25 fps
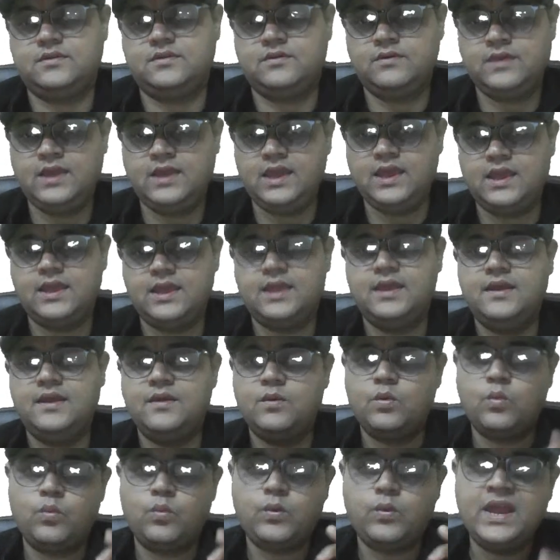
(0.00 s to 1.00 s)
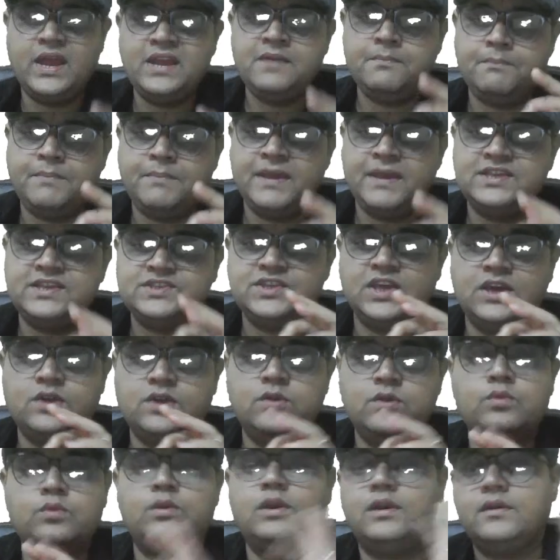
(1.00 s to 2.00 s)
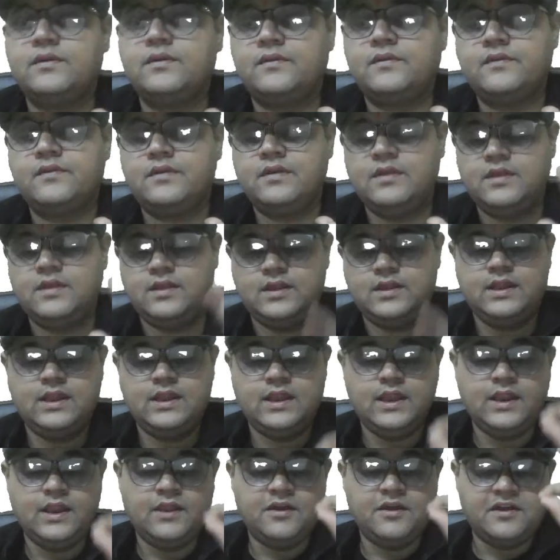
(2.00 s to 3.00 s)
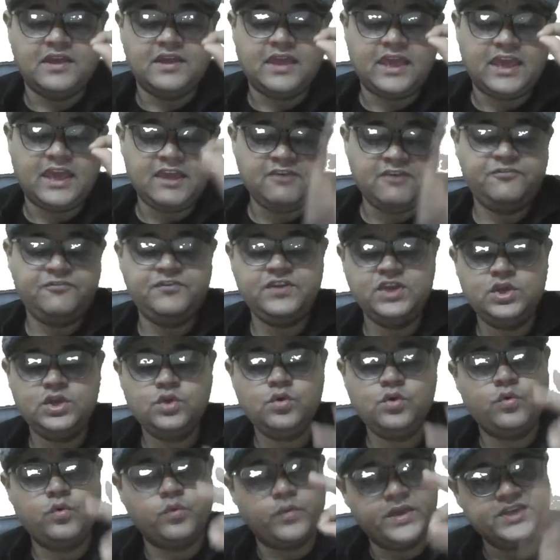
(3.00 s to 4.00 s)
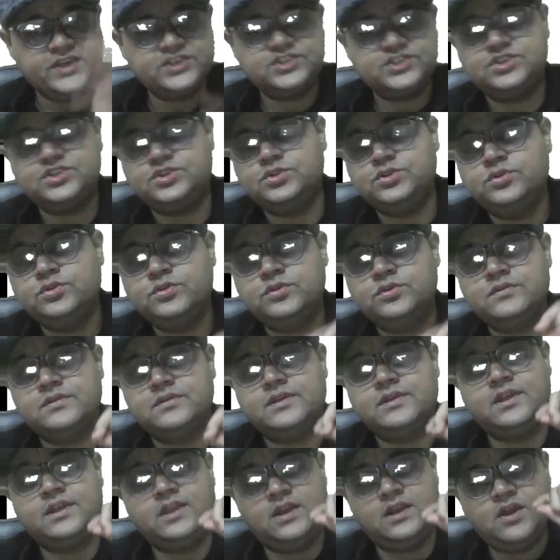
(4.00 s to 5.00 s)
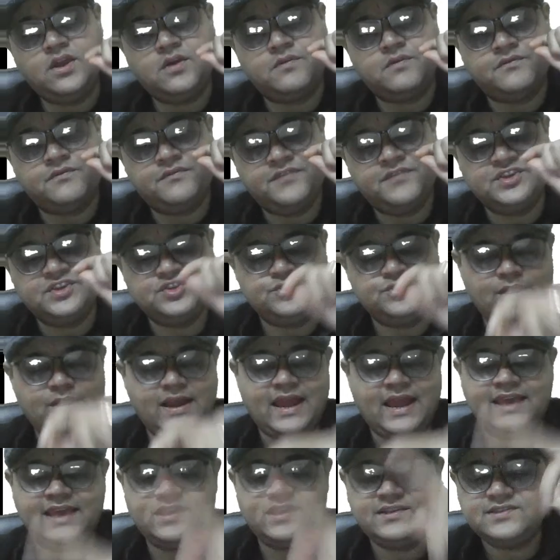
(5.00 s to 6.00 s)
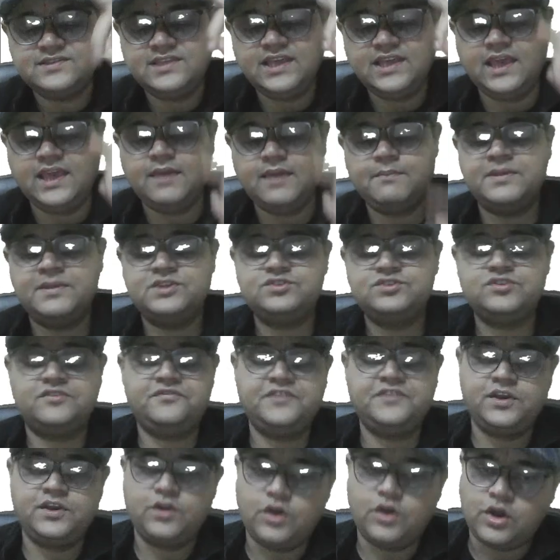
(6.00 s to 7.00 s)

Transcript: Okay, one basic rule. If you wish to visualize the image of an